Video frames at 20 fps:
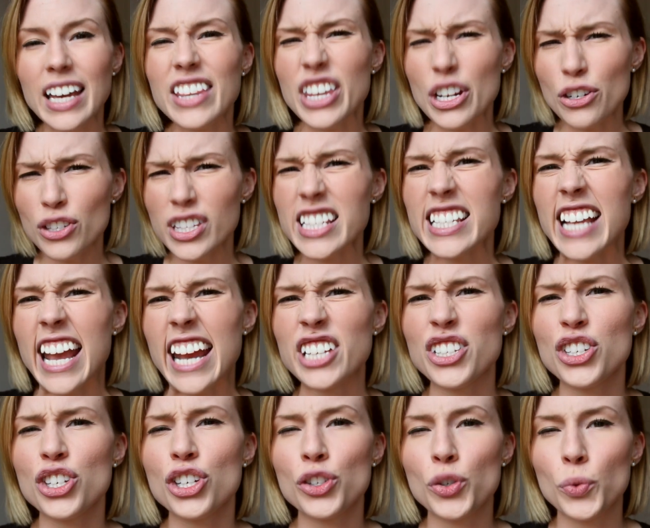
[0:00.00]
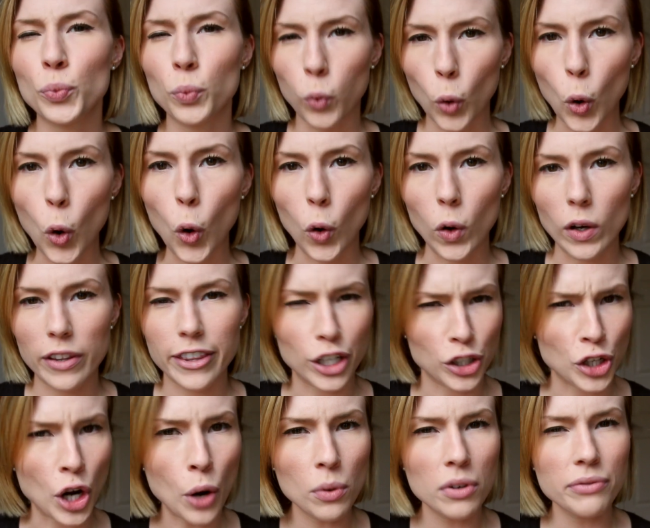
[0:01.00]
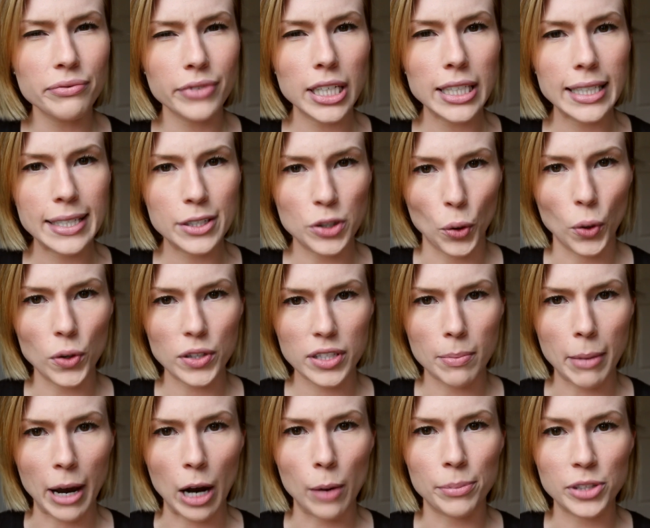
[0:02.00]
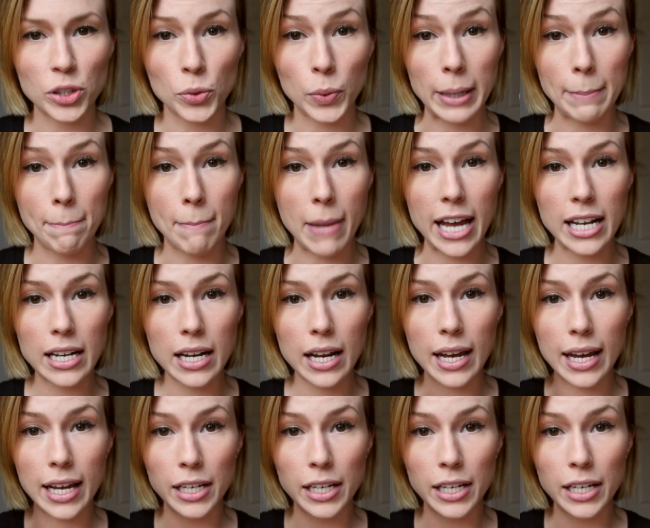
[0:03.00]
There's this ancient war that no one really talks about between men